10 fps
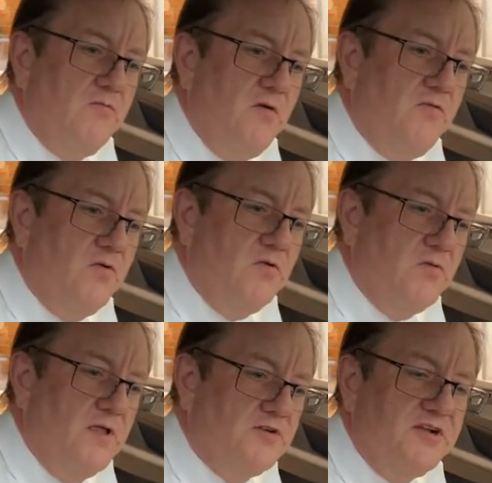Volvo
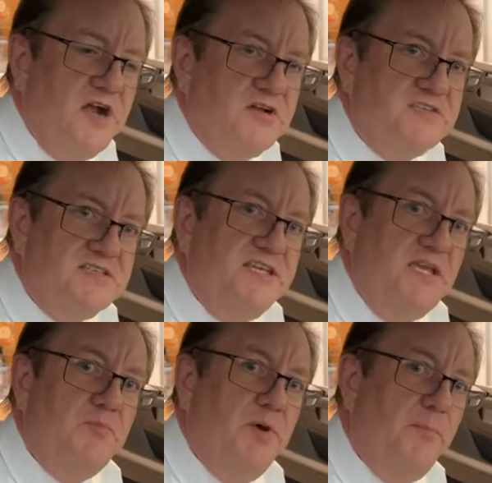electric cars is a
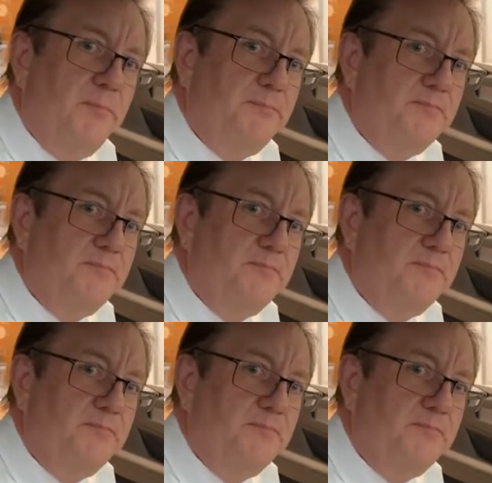heat pump.